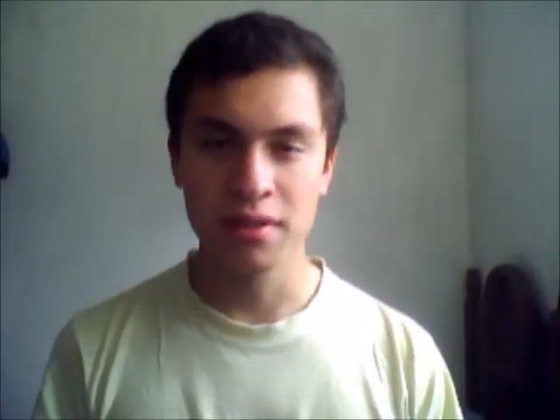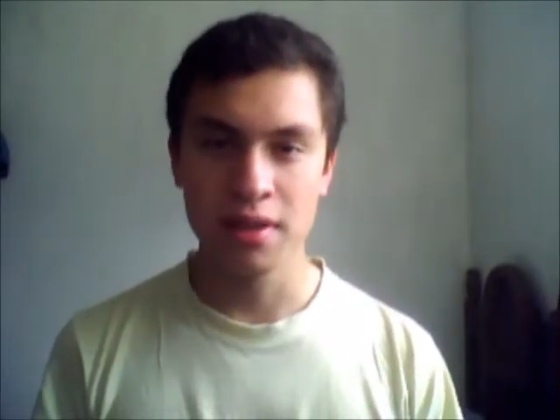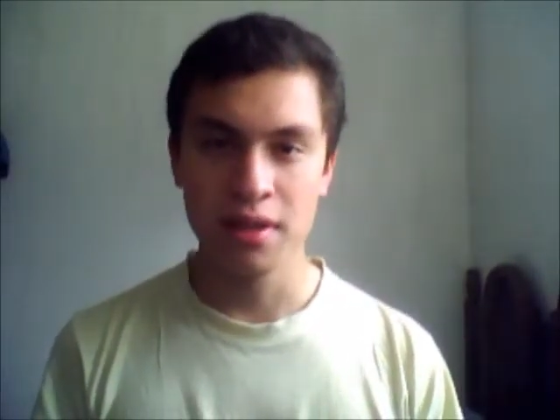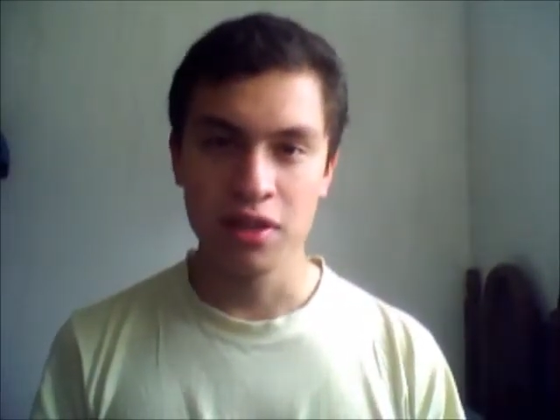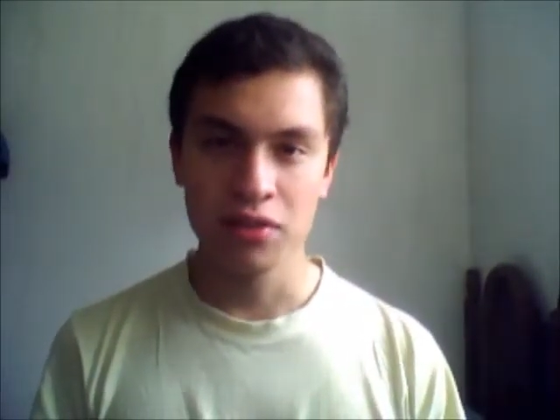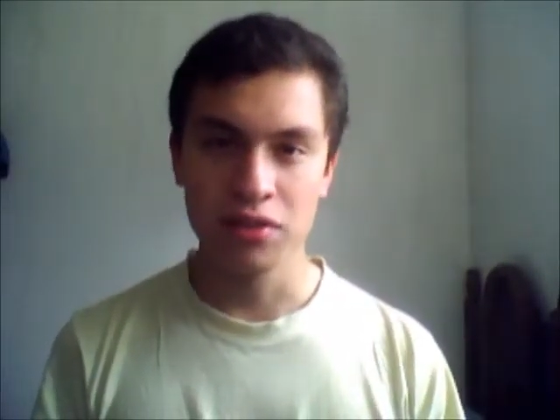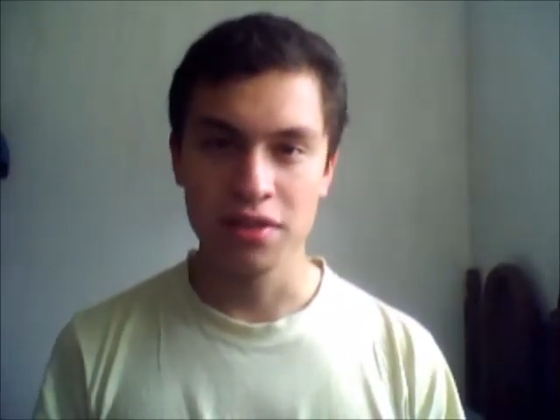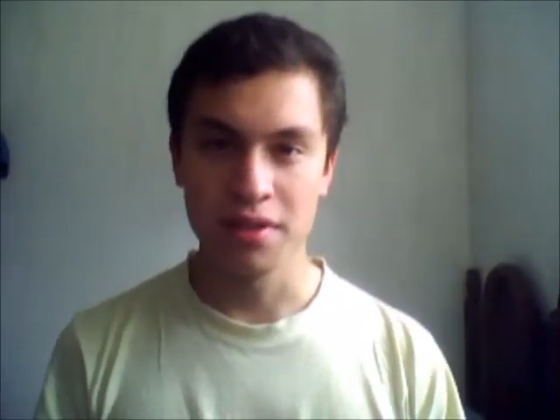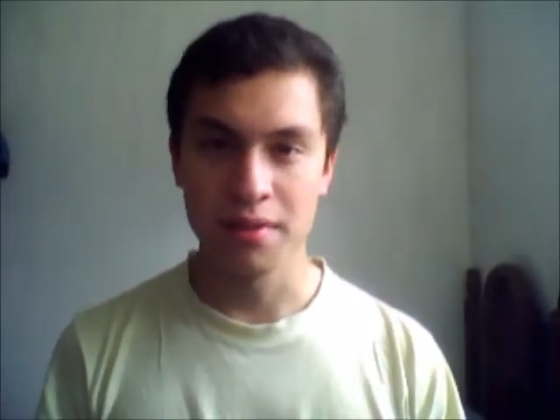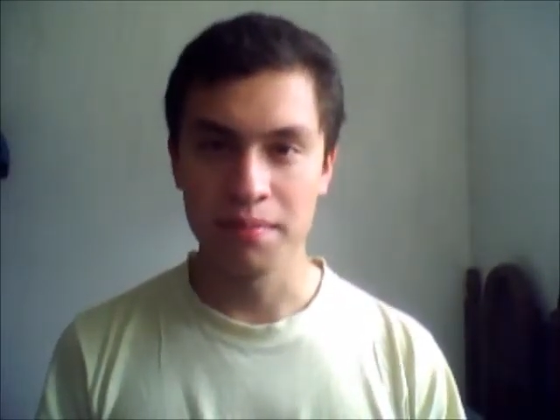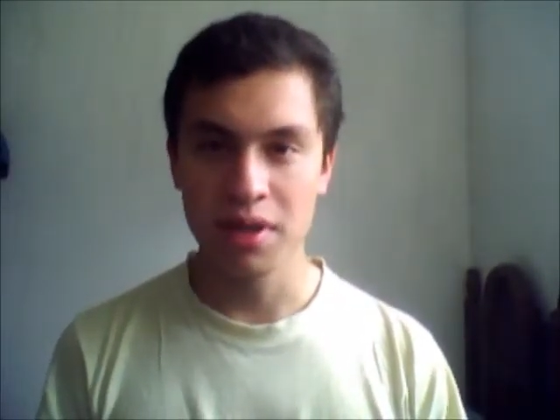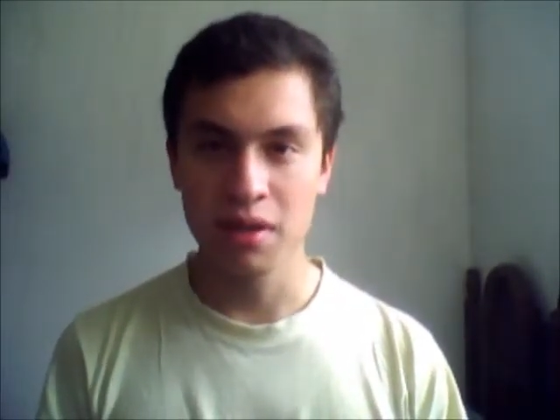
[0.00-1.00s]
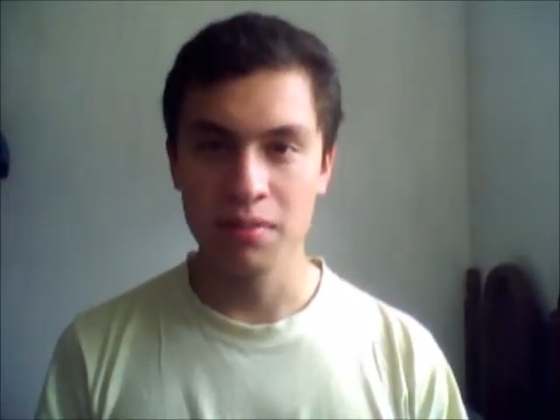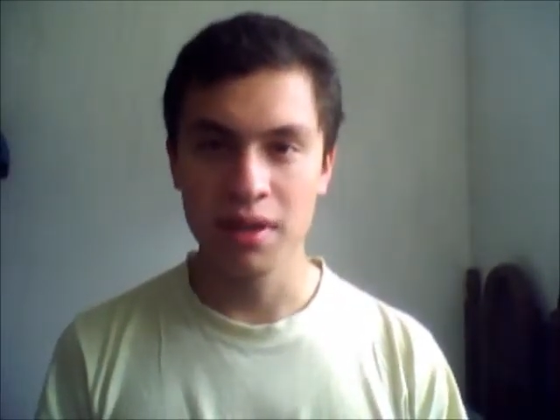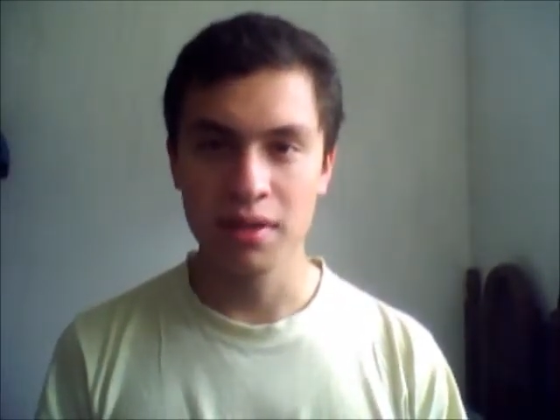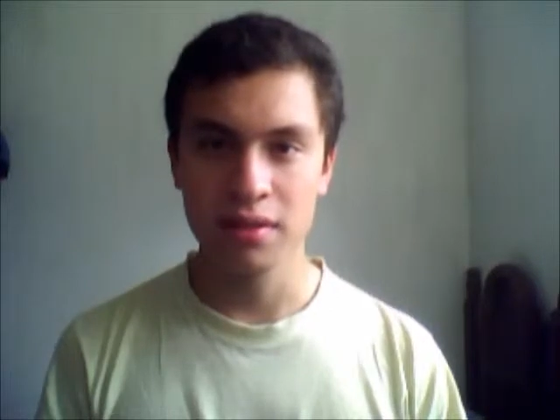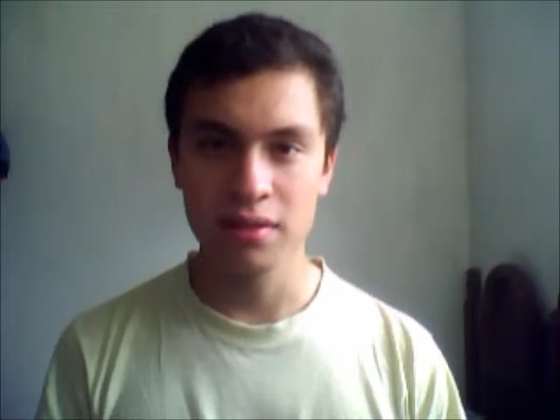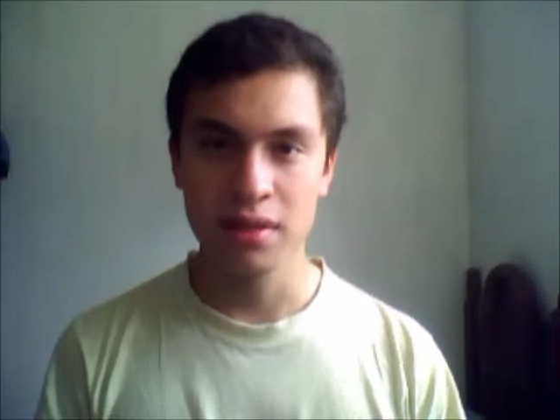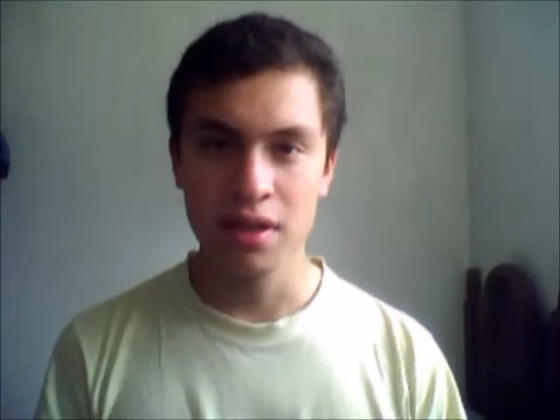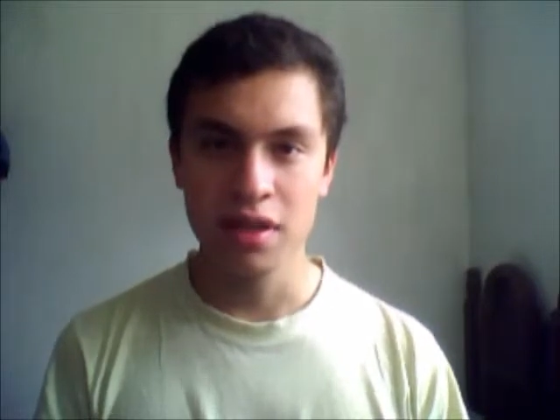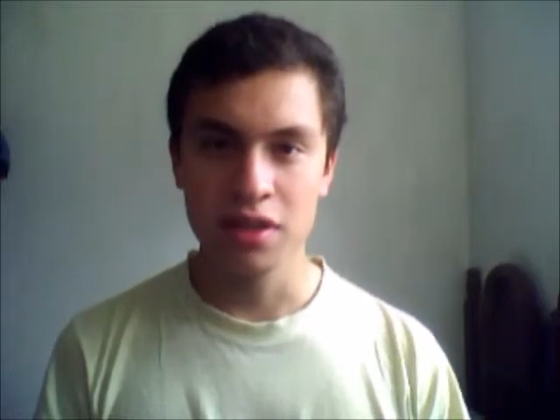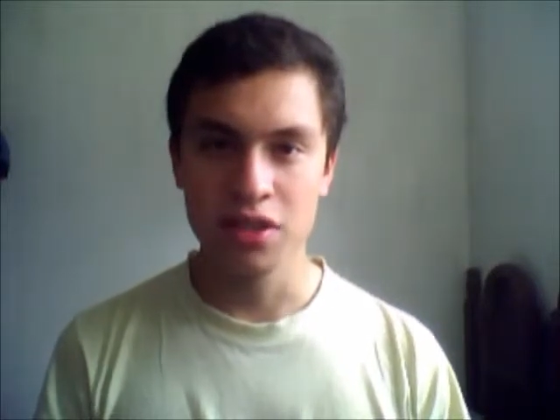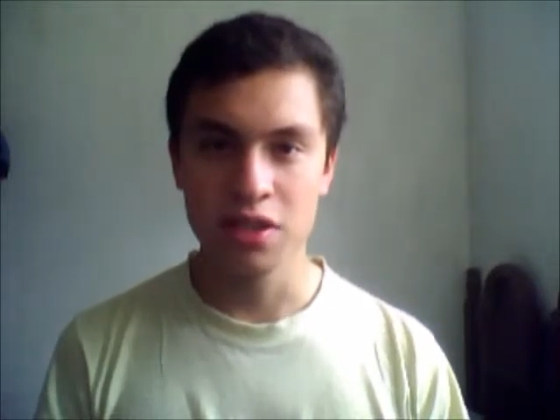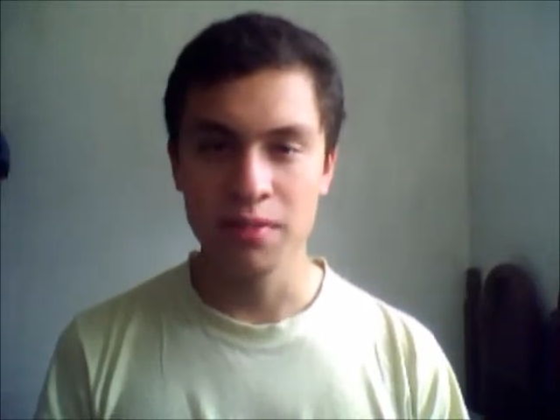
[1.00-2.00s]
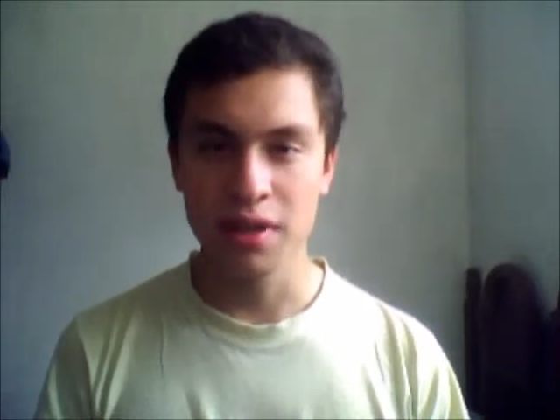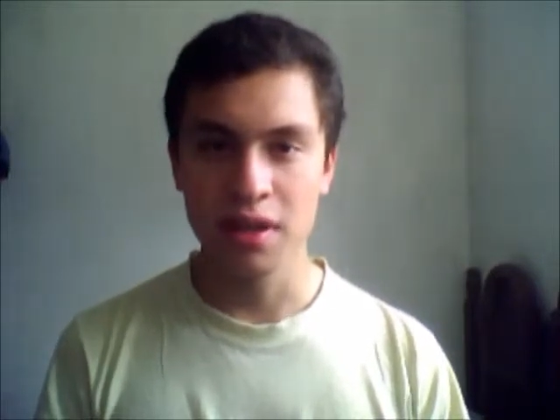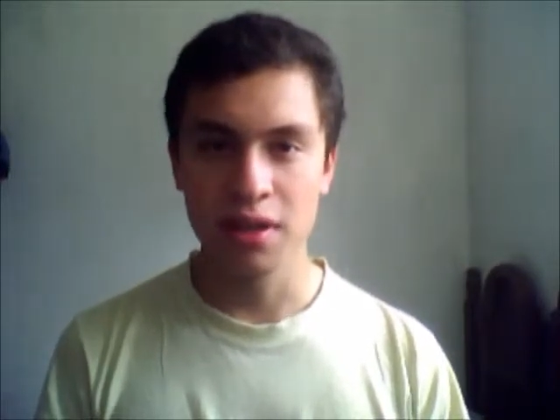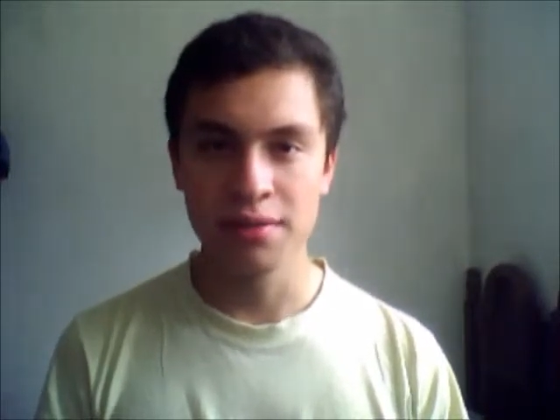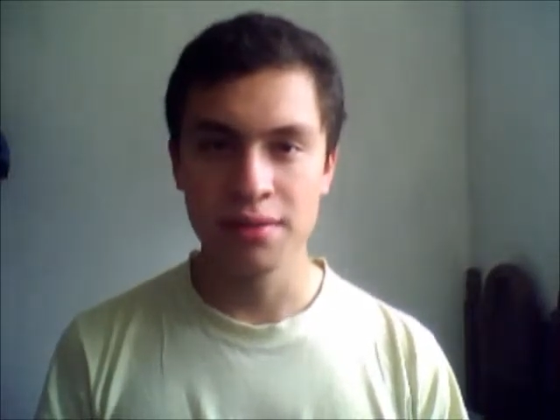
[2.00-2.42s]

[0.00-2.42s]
such as pigments, chemicals,